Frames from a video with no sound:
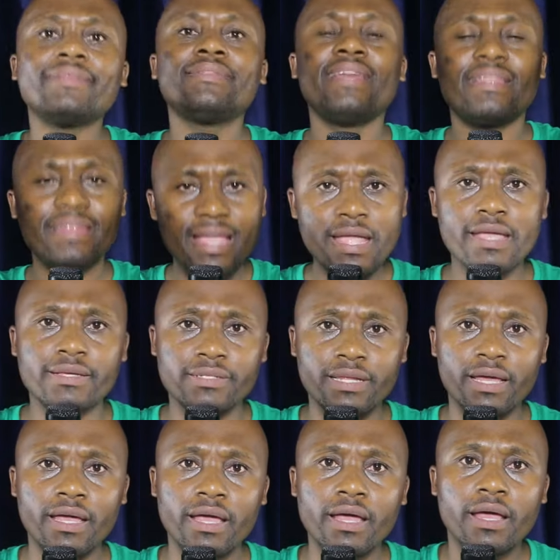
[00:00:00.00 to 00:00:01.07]
The thing is,
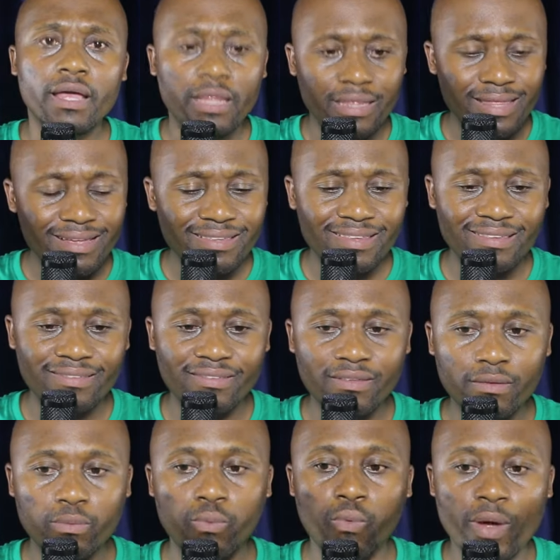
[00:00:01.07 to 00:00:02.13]
this is
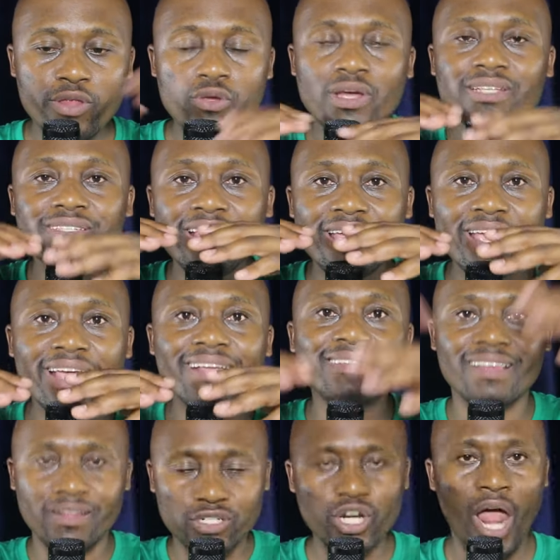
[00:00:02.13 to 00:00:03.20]
when you are saying it's
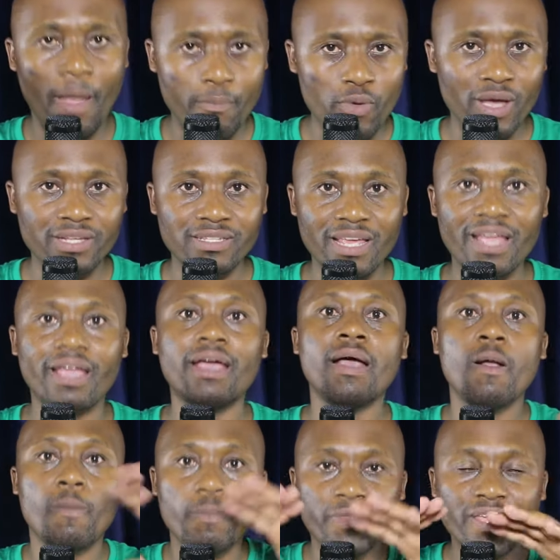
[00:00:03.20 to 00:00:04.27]
a tribe, you are saying
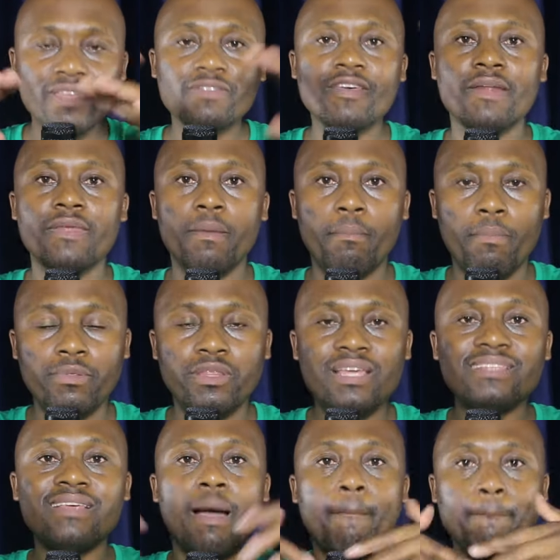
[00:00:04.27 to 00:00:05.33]
these
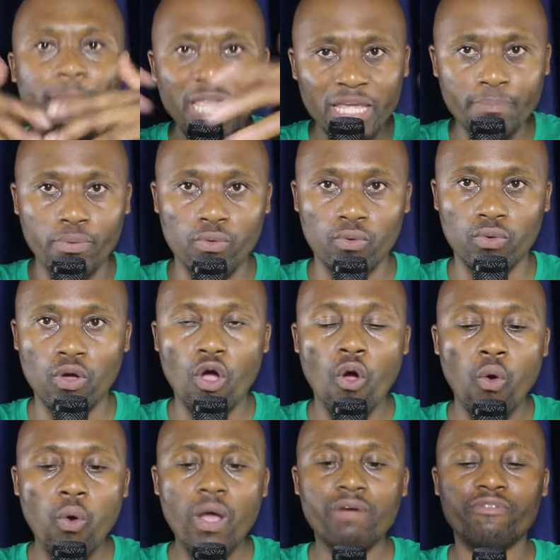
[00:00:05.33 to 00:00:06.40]
are people
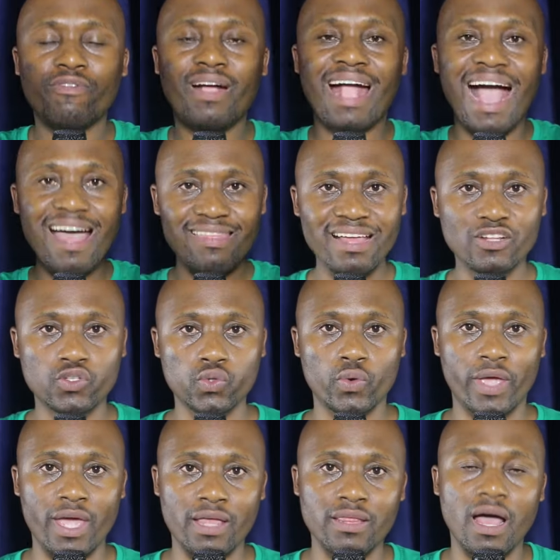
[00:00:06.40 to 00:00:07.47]
who have gathered
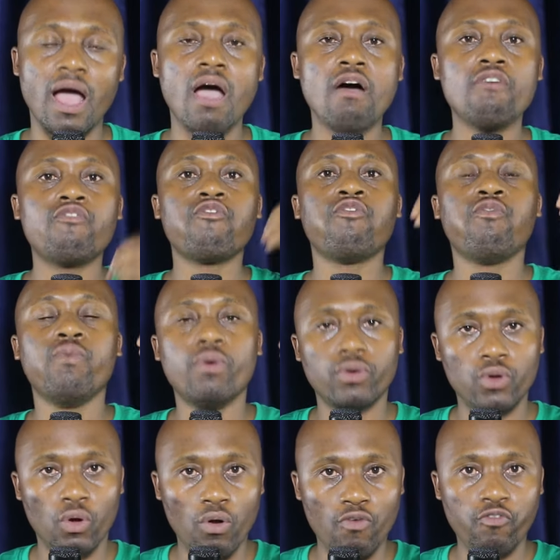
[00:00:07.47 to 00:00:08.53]
together
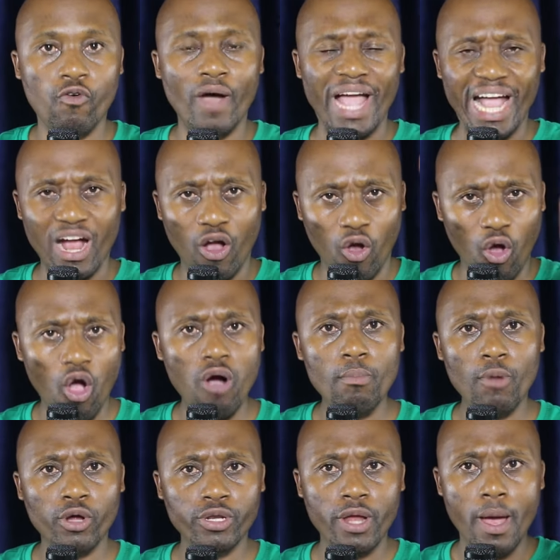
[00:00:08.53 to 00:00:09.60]
for a
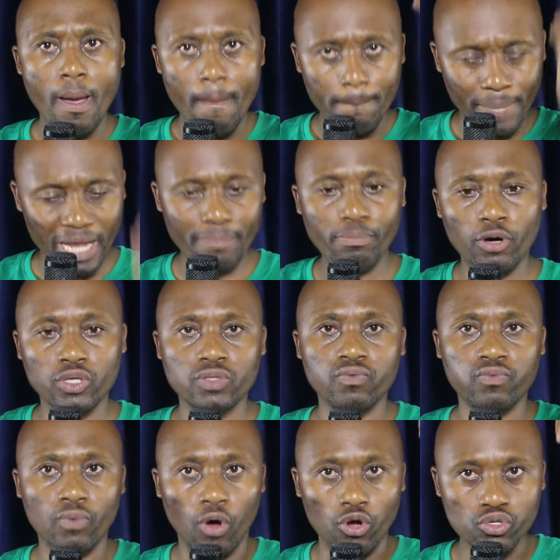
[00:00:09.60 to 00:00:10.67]
common purpose
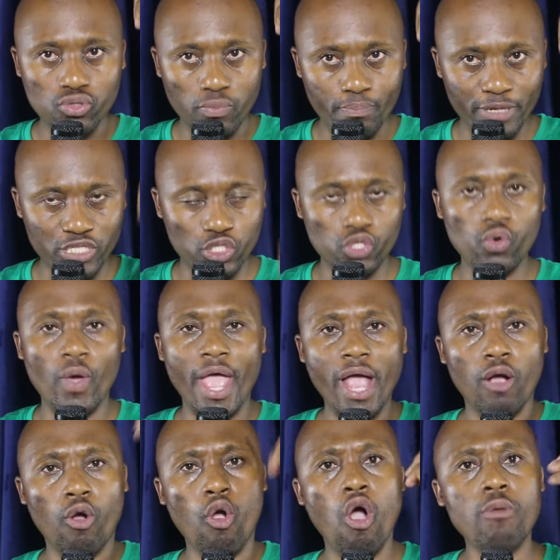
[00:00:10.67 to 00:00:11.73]
or to pursue a
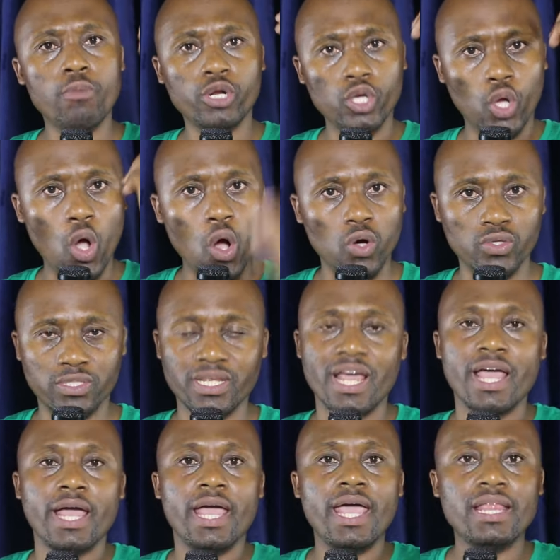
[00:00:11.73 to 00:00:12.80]
common cause,
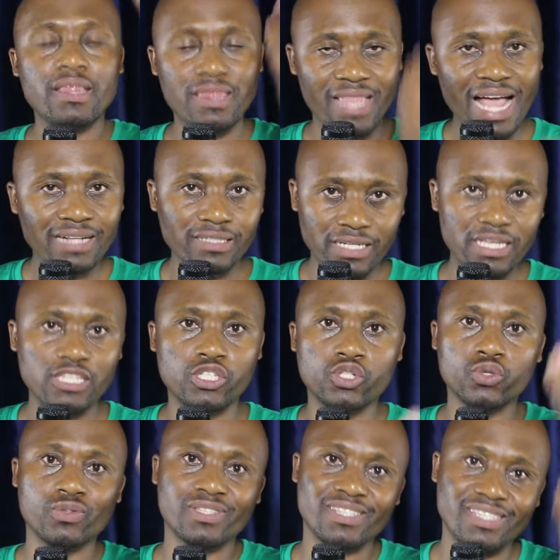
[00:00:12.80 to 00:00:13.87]
and that is
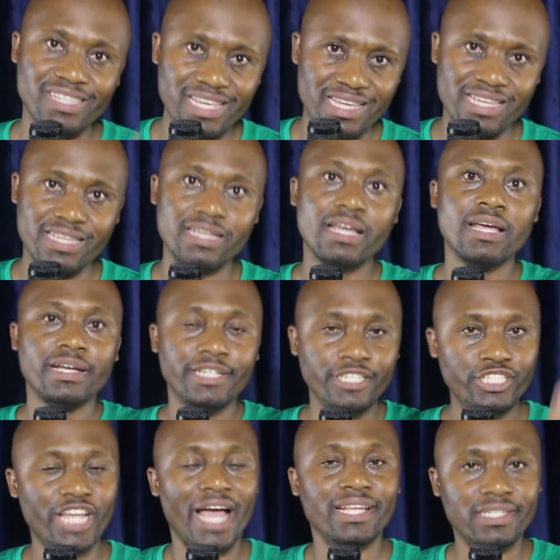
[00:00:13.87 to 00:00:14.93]
to see
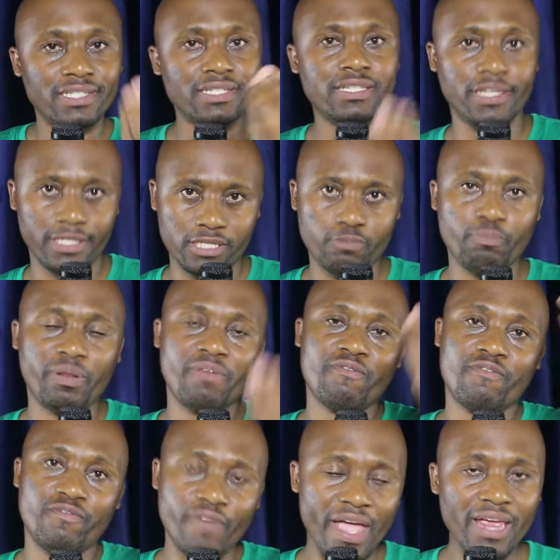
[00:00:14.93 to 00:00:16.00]
justice
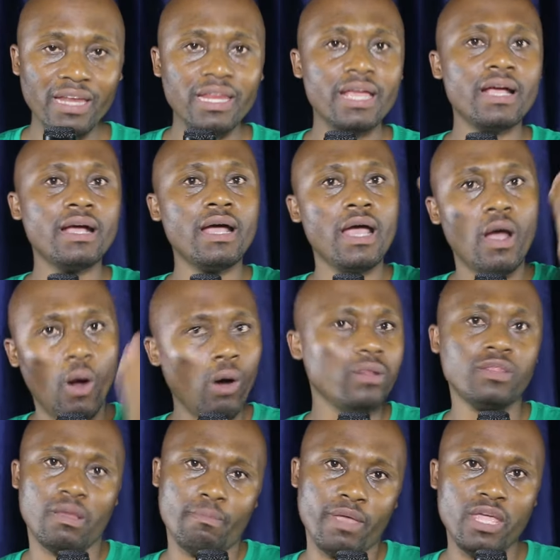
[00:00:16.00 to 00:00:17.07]
prevailing on
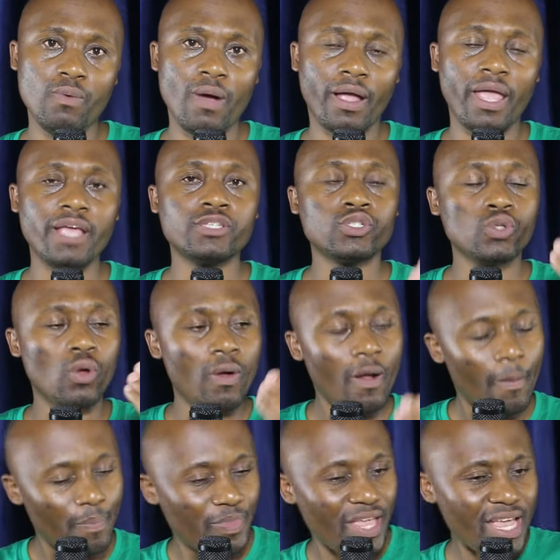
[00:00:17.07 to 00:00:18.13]
the Meiwa case. So
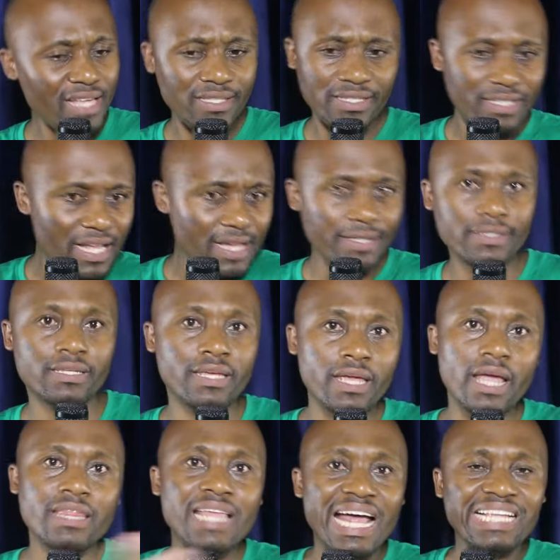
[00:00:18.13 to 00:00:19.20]
these things
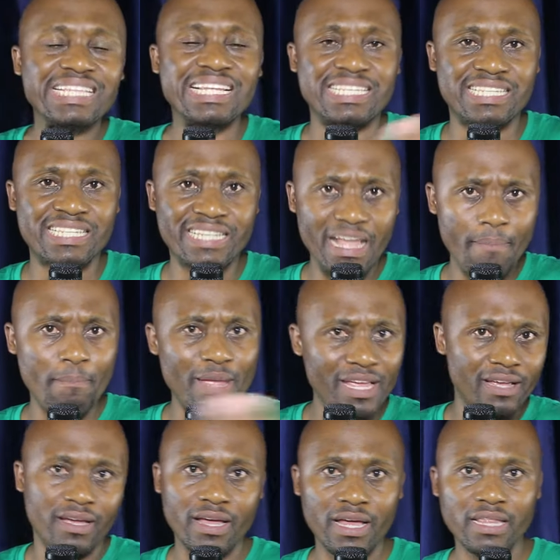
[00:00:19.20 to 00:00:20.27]
here, they are disturbing
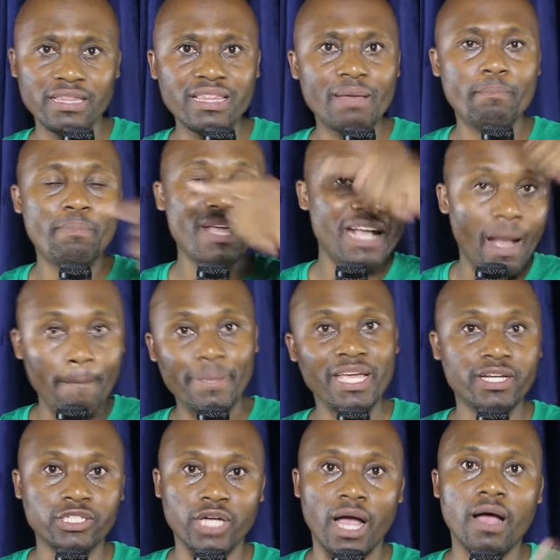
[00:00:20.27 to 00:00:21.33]
the bigger
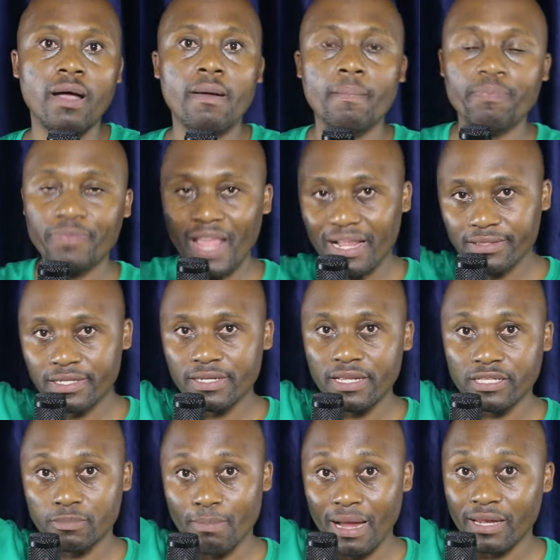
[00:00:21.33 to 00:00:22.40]
picture. Ntanzi
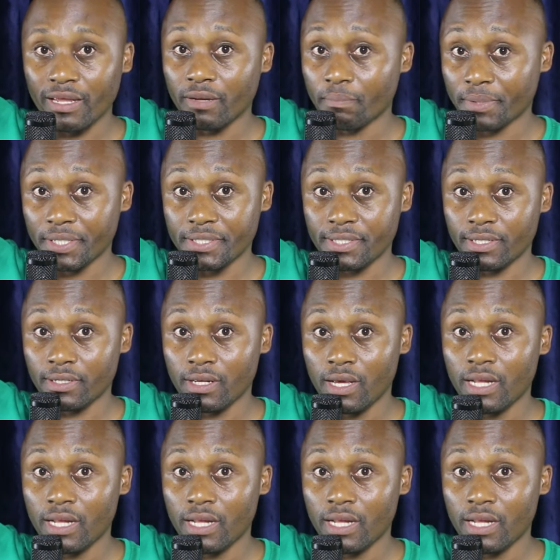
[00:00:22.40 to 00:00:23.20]
needs money in prison.